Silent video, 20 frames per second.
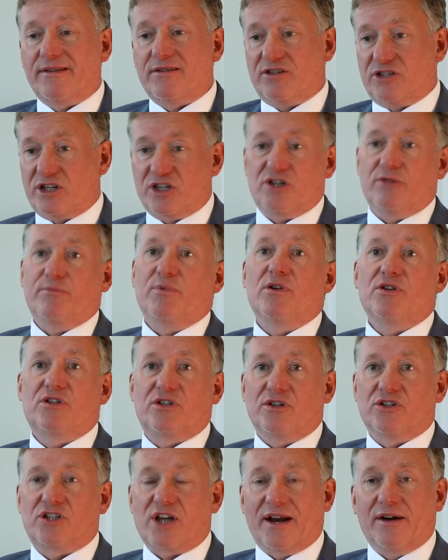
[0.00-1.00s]

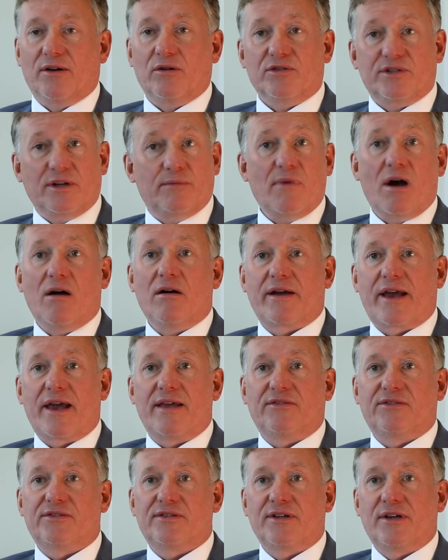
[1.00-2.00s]
distribution channels and
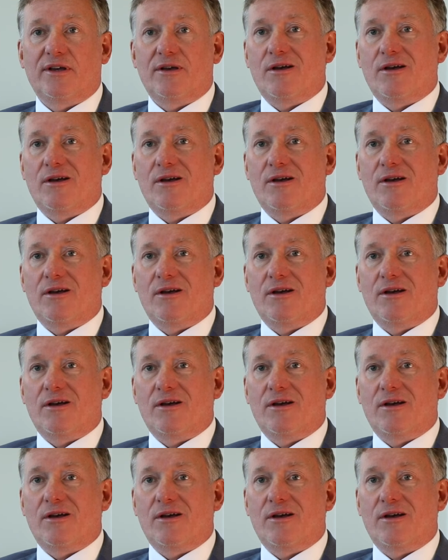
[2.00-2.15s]
markets,